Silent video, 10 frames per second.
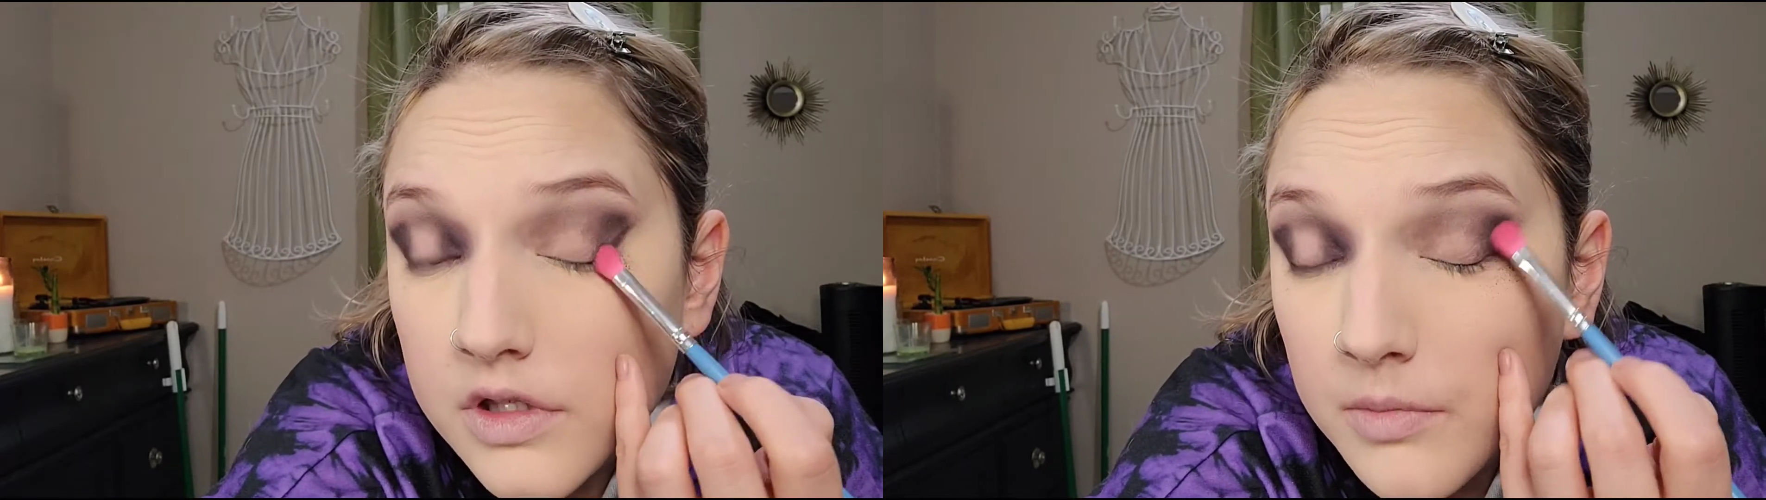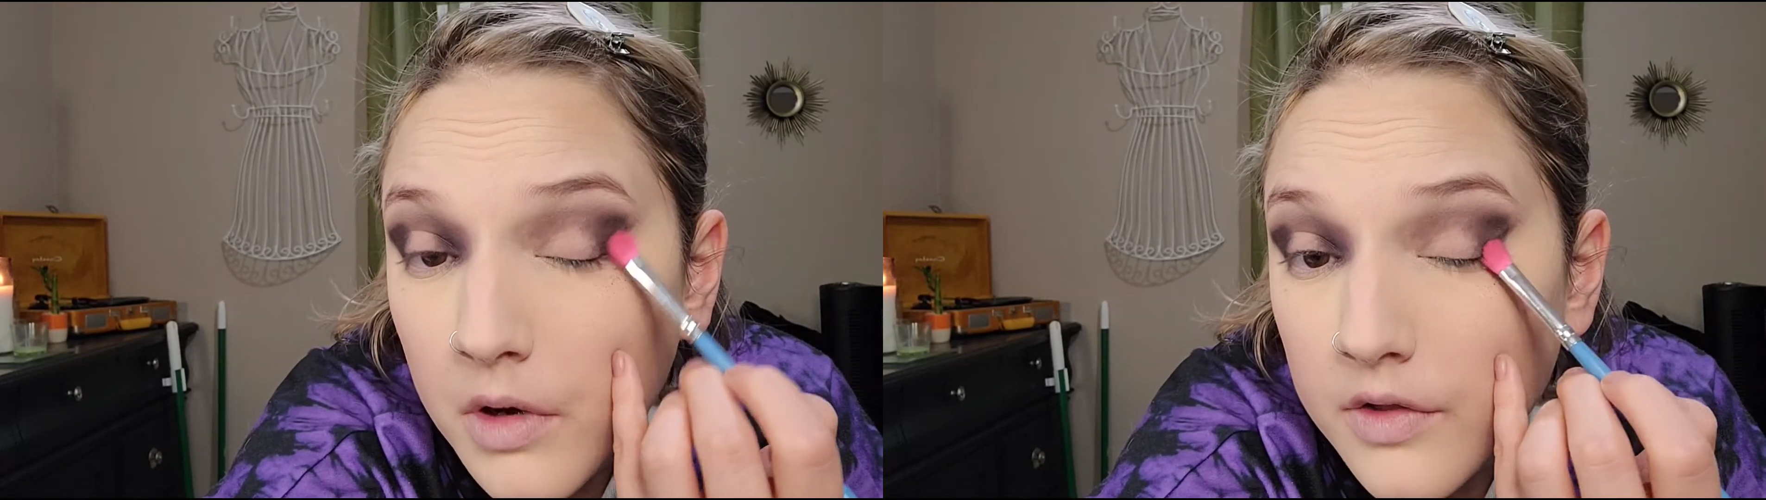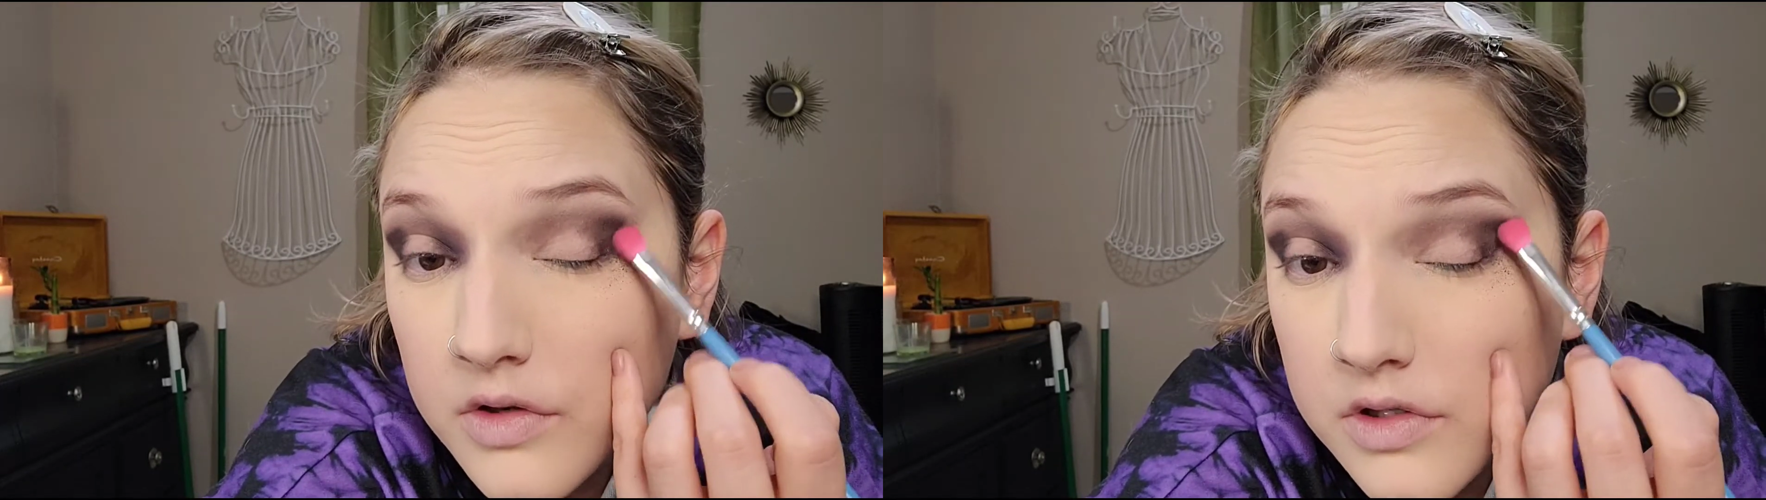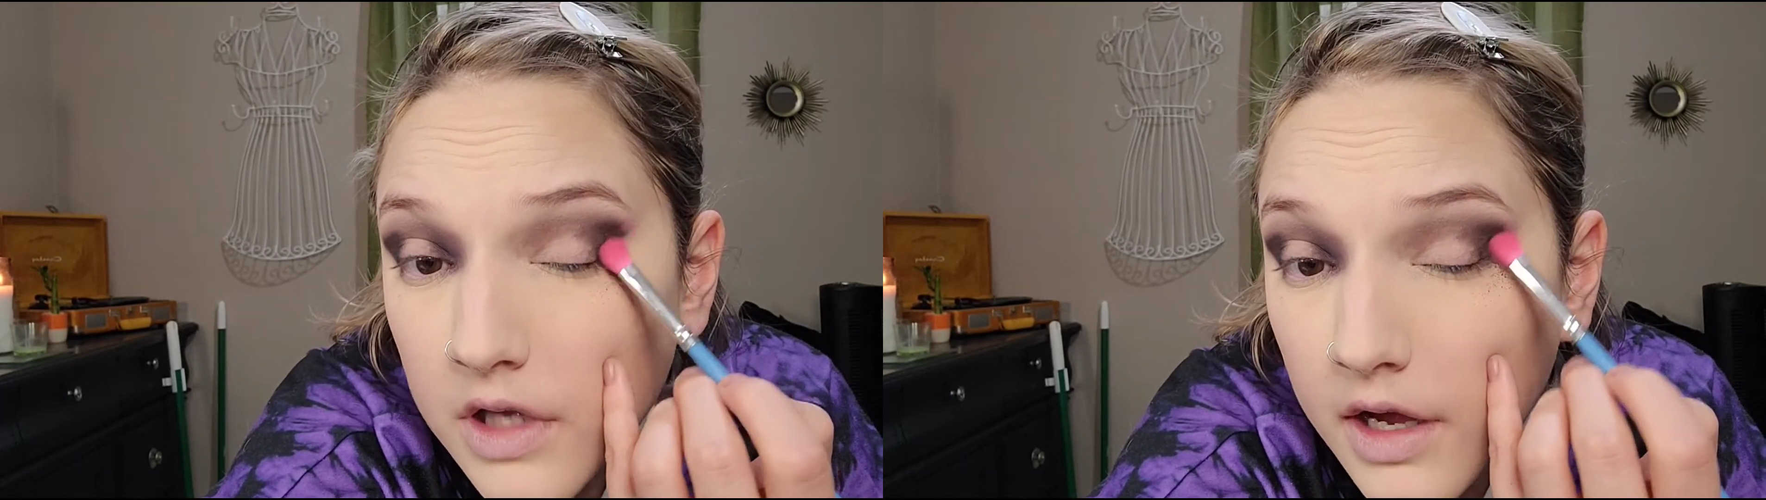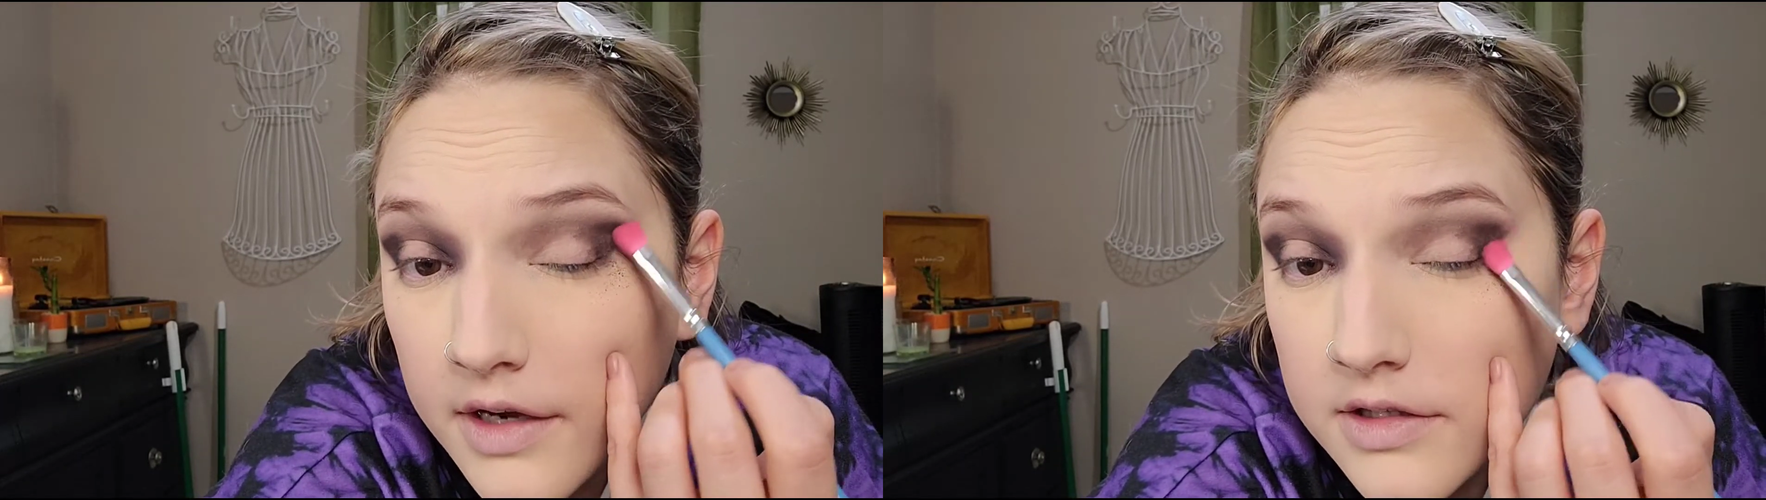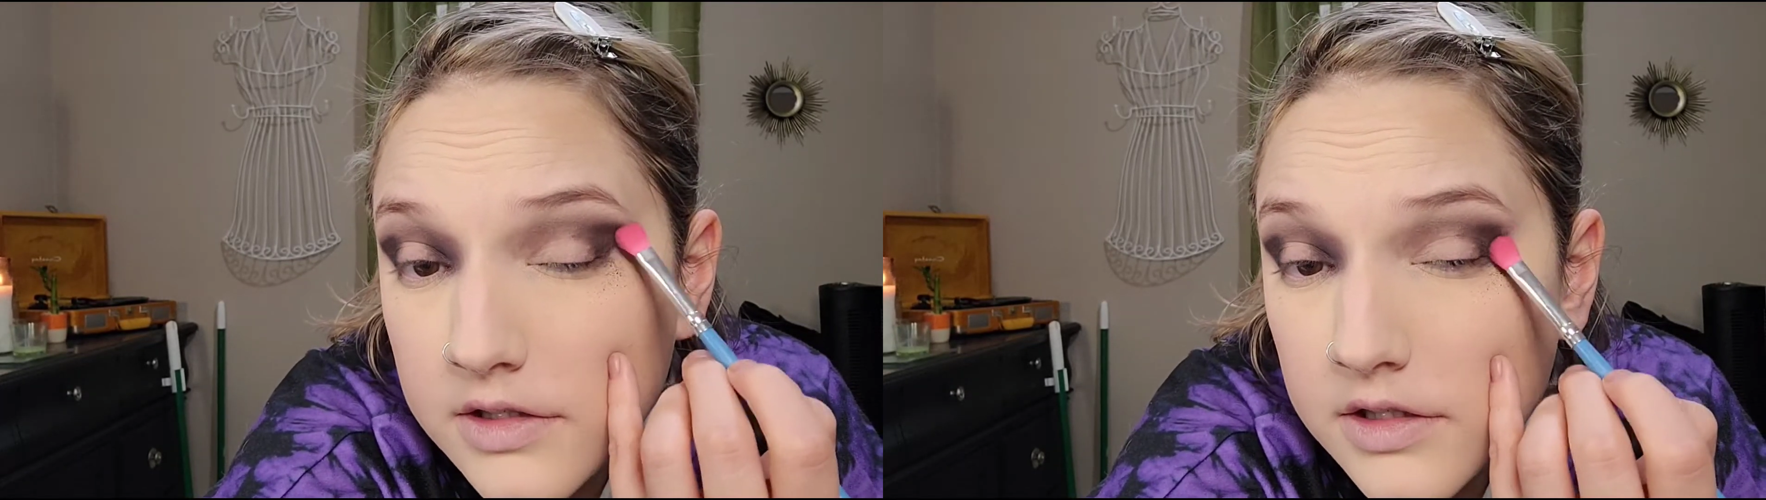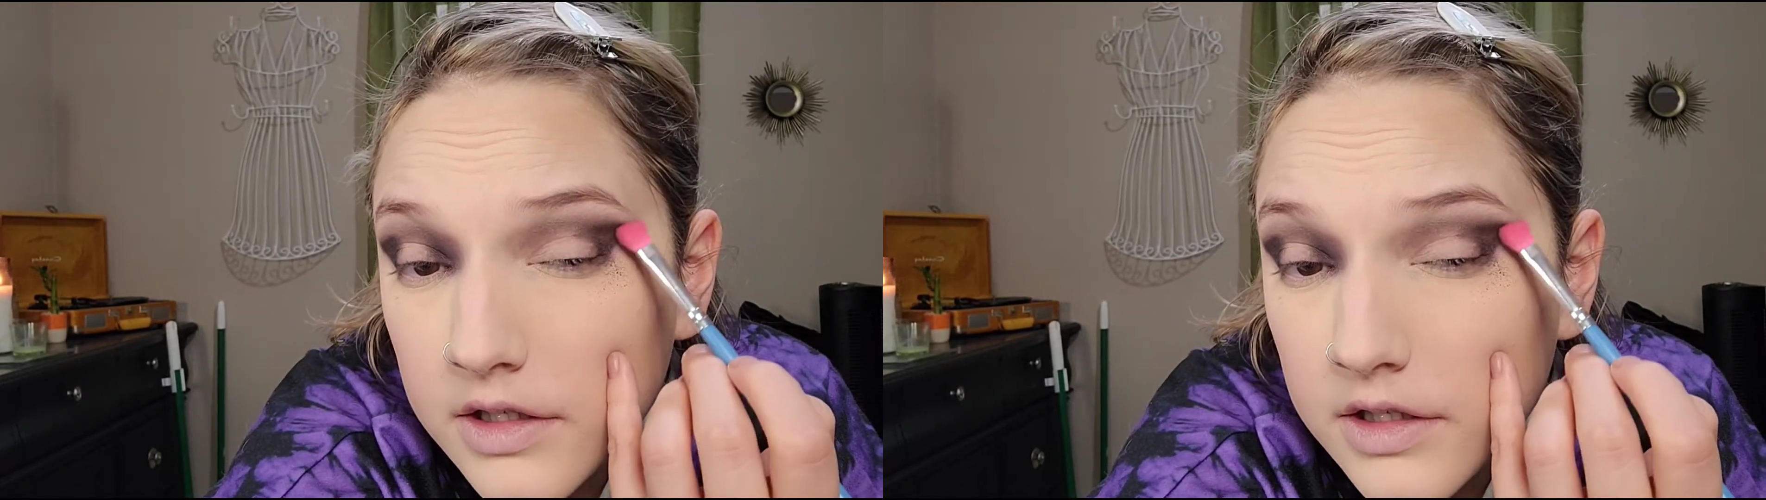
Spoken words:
some other signs,